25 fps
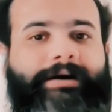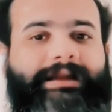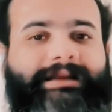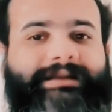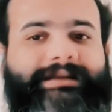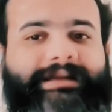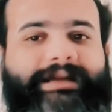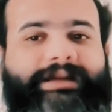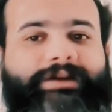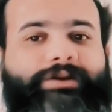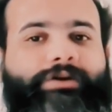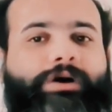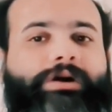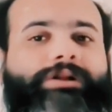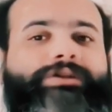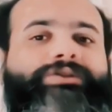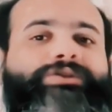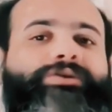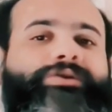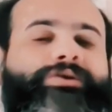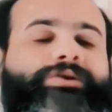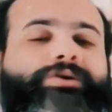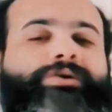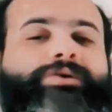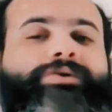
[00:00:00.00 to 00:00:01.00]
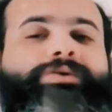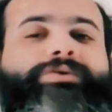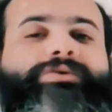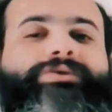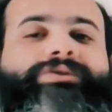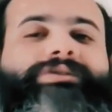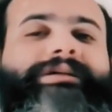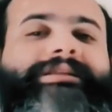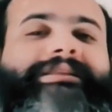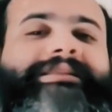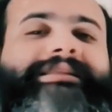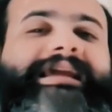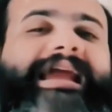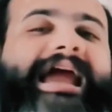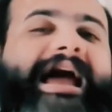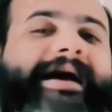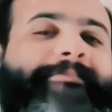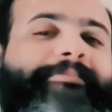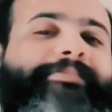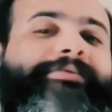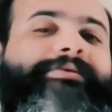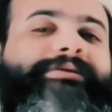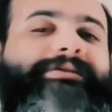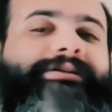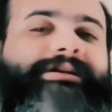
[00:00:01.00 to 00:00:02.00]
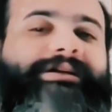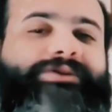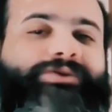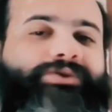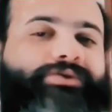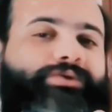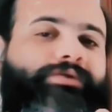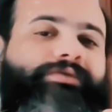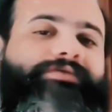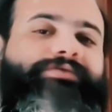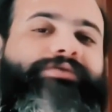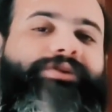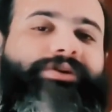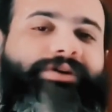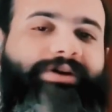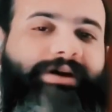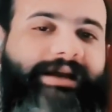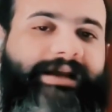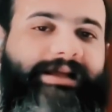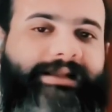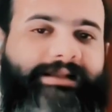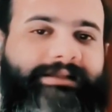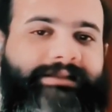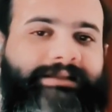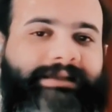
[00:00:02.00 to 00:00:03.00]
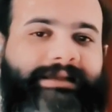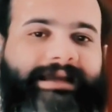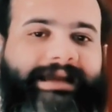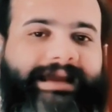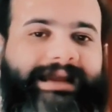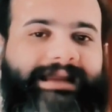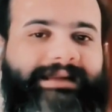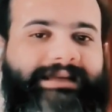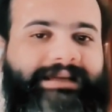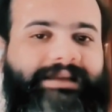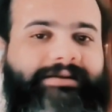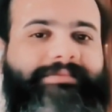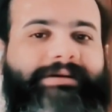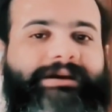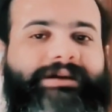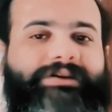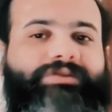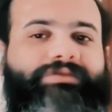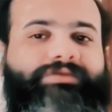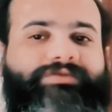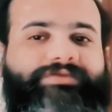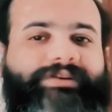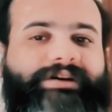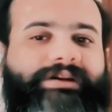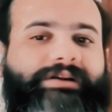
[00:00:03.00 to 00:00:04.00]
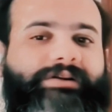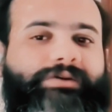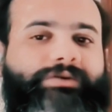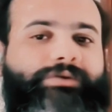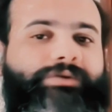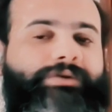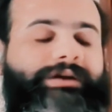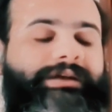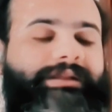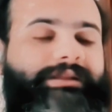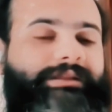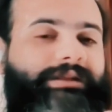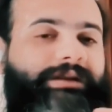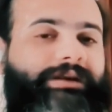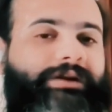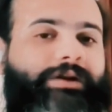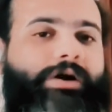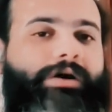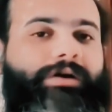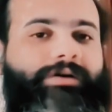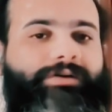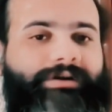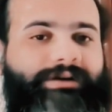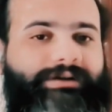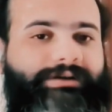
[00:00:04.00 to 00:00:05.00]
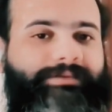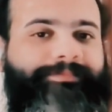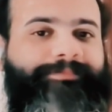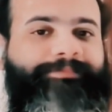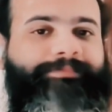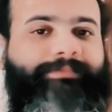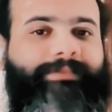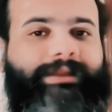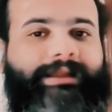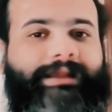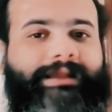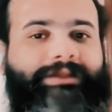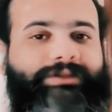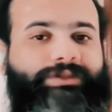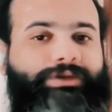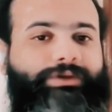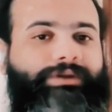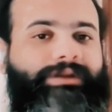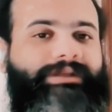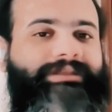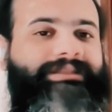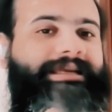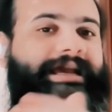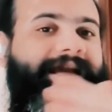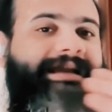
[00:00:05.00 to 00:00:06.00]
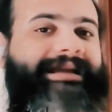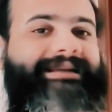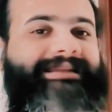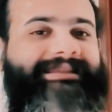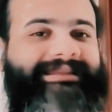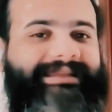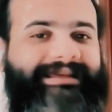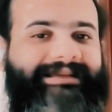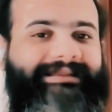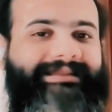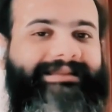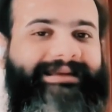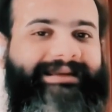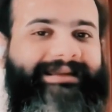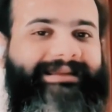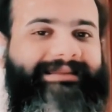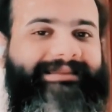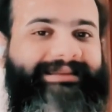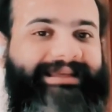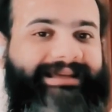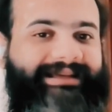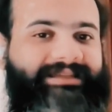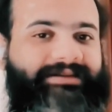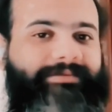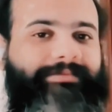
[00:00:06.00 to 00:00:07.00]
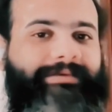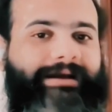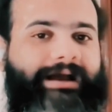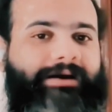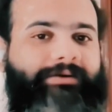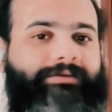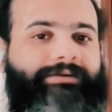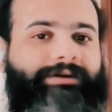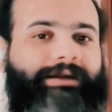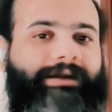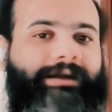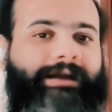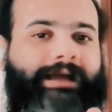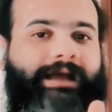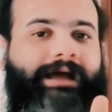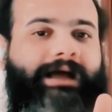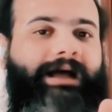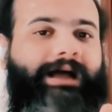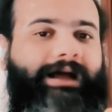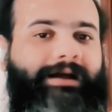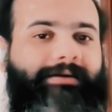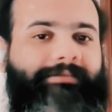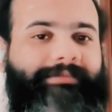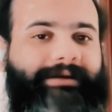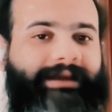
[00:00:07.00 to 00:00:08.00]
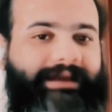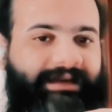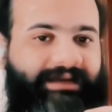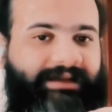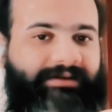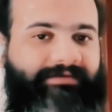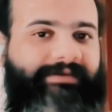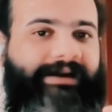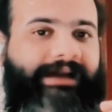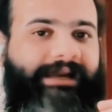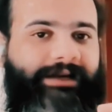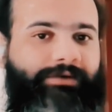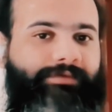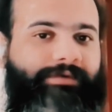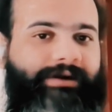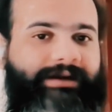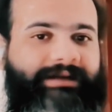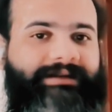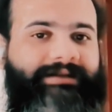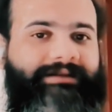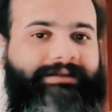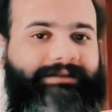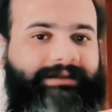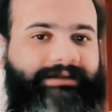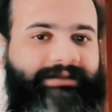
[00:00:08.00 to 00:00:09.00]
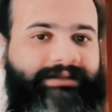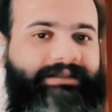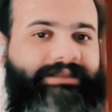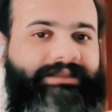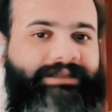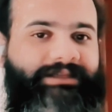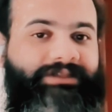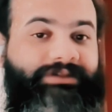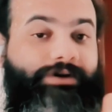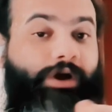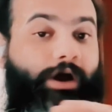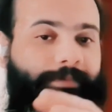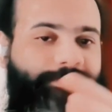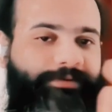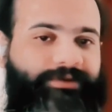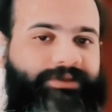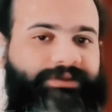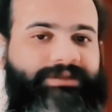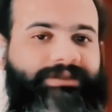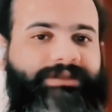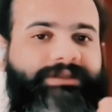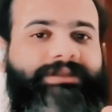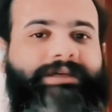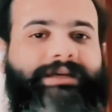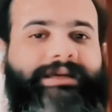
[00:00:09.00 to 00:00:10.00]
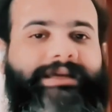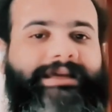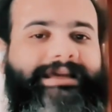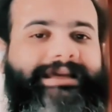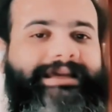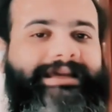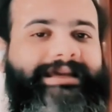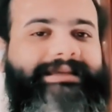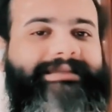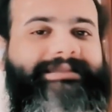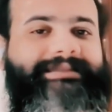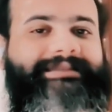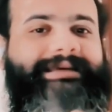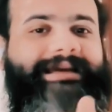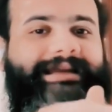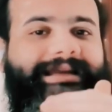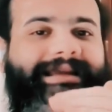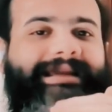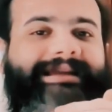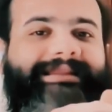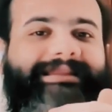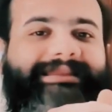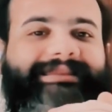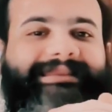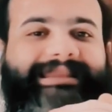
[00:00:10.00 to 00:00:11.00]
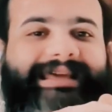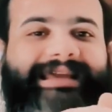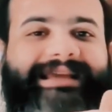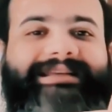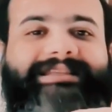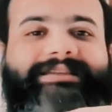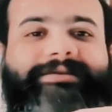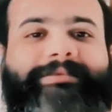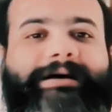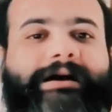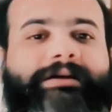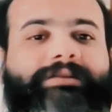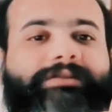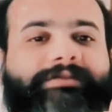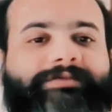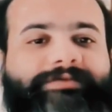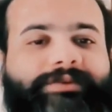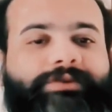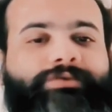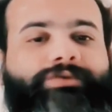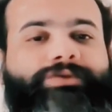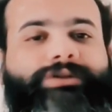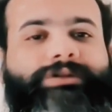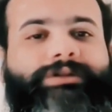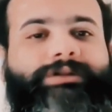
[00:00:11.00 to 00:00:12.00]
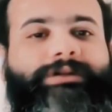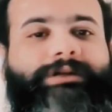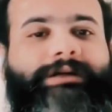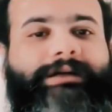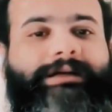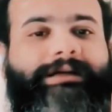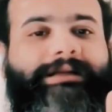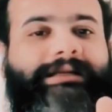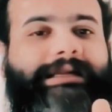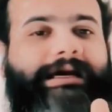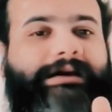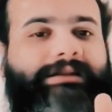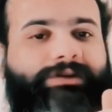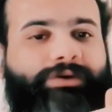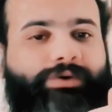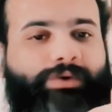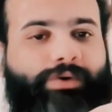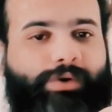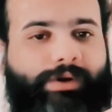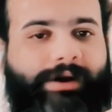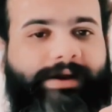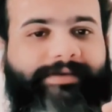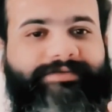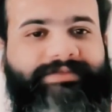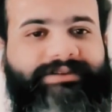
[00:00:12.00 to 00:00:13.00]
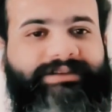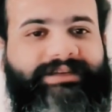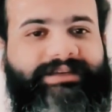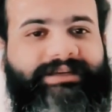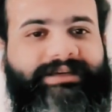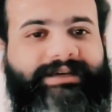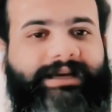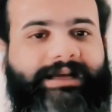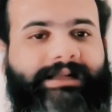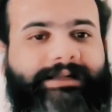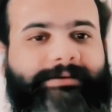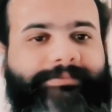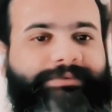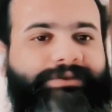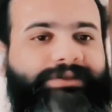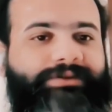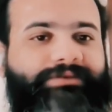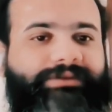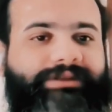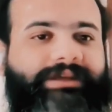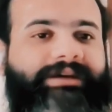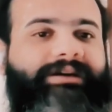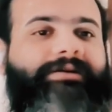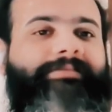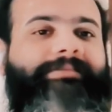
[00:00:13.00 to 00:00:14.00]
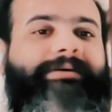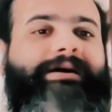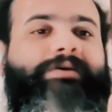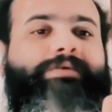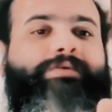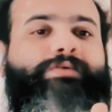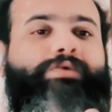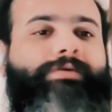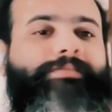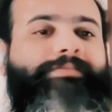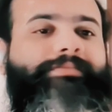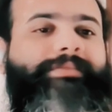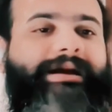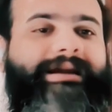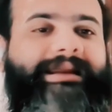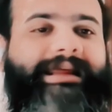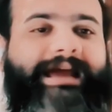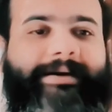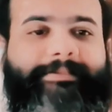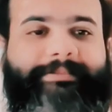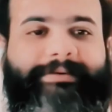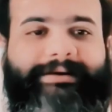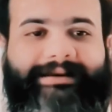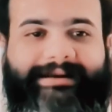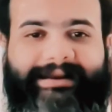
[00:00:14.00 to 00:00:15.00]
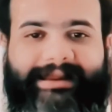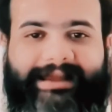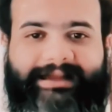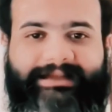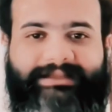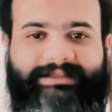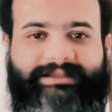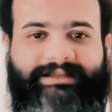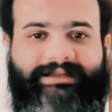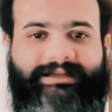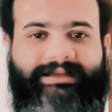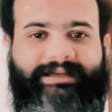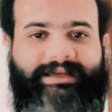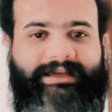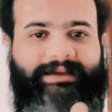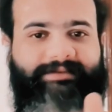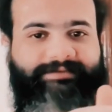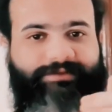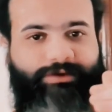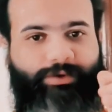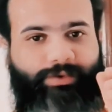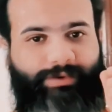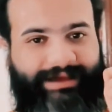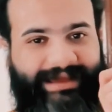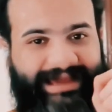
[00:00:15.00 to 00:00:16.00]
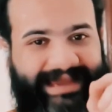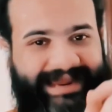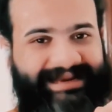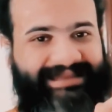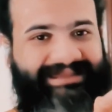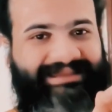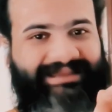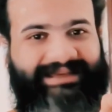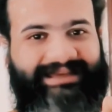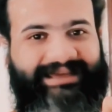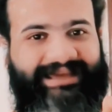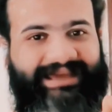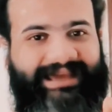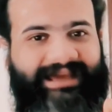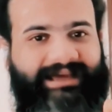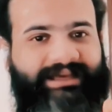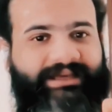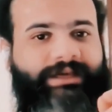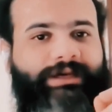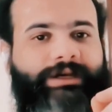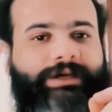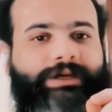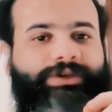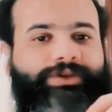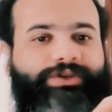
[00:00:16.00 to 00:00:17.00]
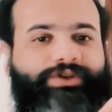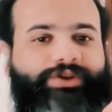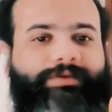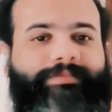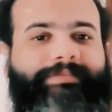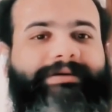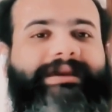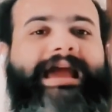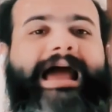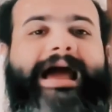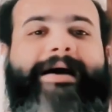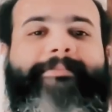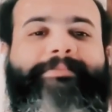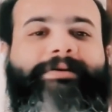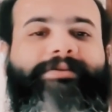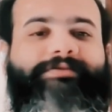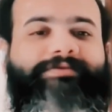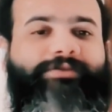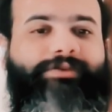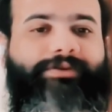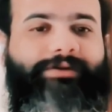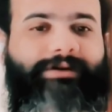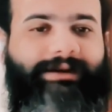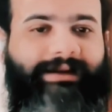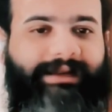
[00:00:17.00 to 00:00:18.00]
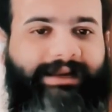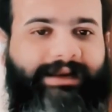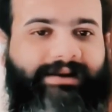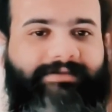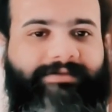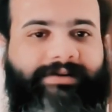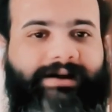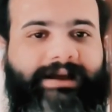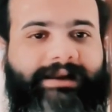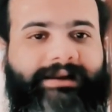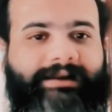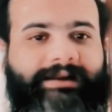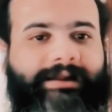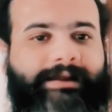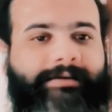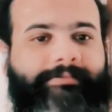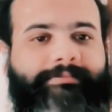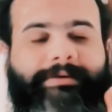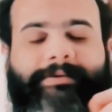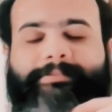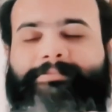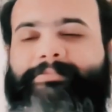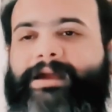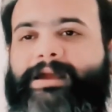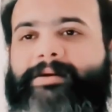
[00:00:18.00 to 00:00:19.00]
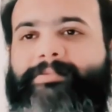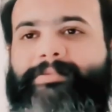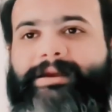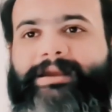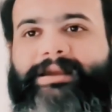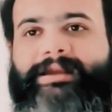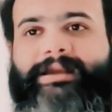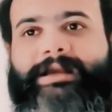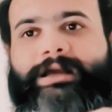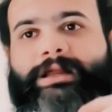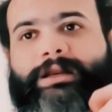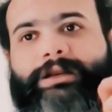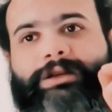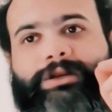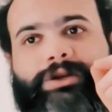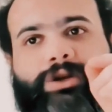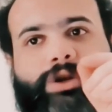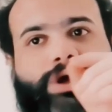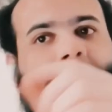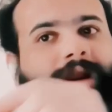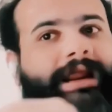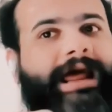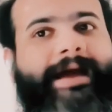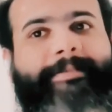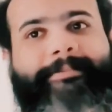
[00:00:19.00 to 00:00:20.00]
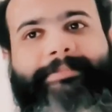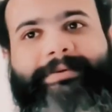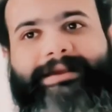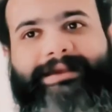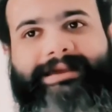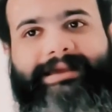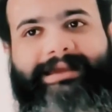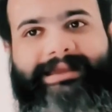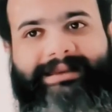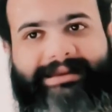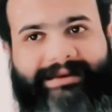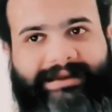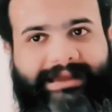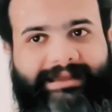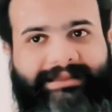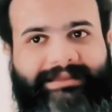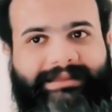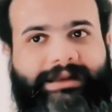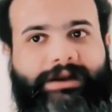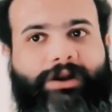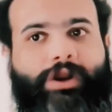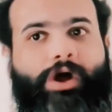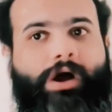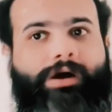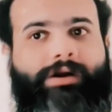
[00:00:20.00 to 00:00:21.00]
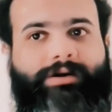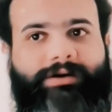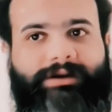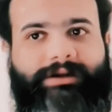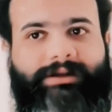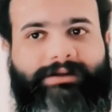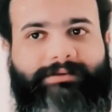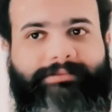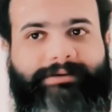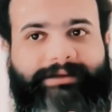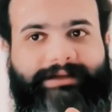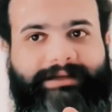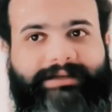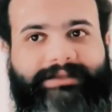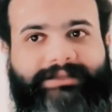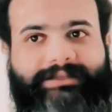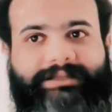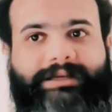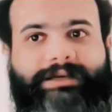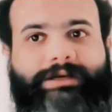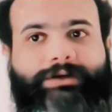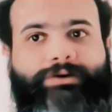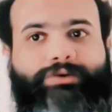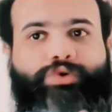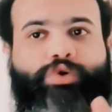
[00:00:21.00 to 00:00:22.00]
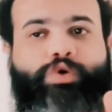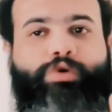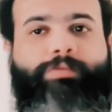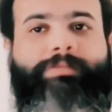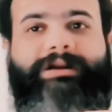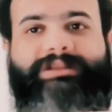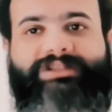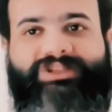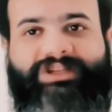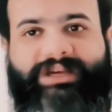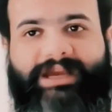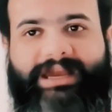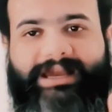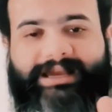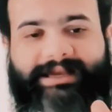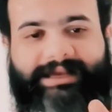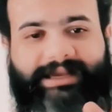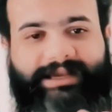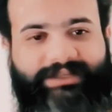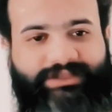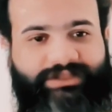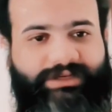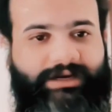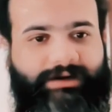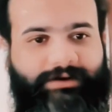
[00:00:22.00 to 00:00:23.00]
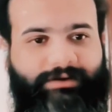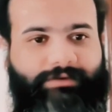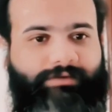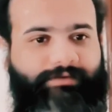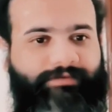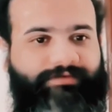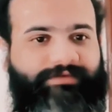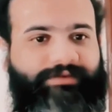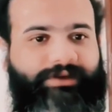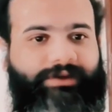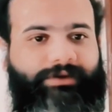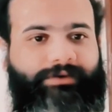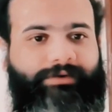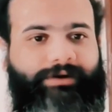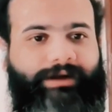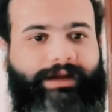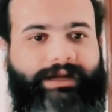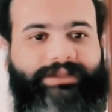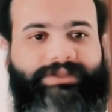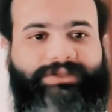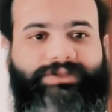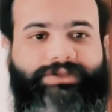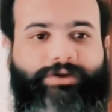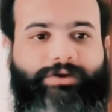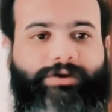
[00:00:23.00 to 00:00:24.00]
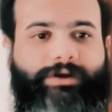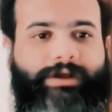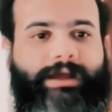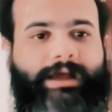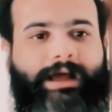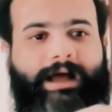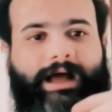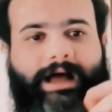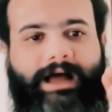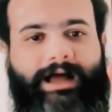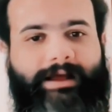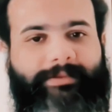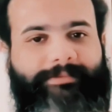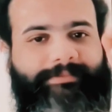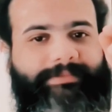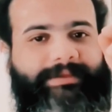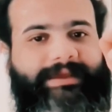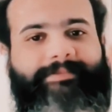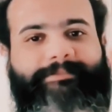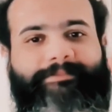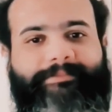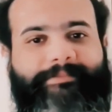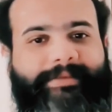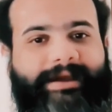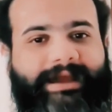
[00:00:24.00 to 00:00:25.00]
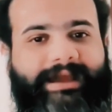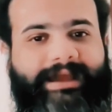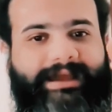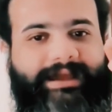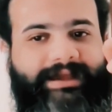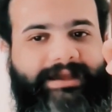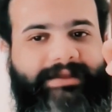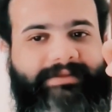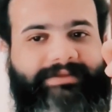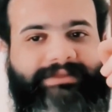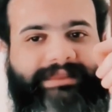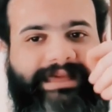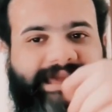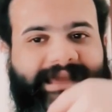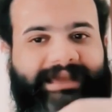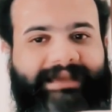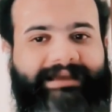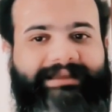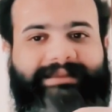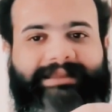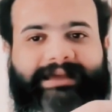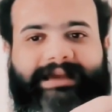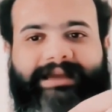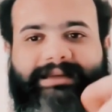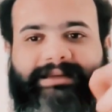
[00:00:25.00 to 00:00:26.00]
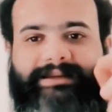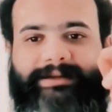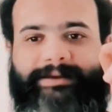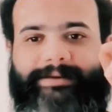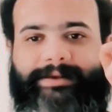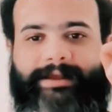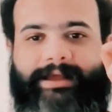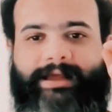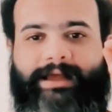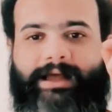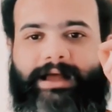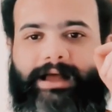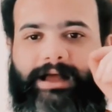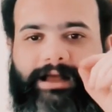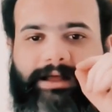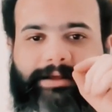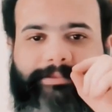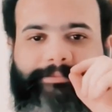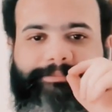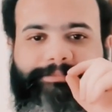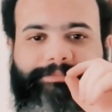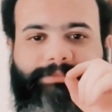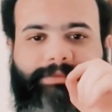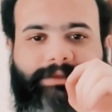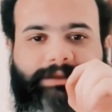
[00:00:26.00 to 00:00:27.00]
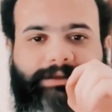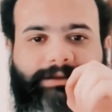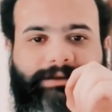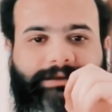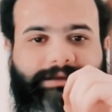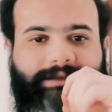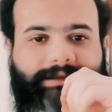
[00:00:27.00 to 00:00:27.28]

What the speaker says: but it also knows that the apple is good for your health and can make you feel good in the long run. So, the second thing that it thinks about in evaluating the decision options is that it thinks about the future. Now, the OFC helps you think about what might happen next. If you eat the cake, you'd be happy for a little while, but maybe not happy in the long run because too much cake is not good for you, right? So it may think that um,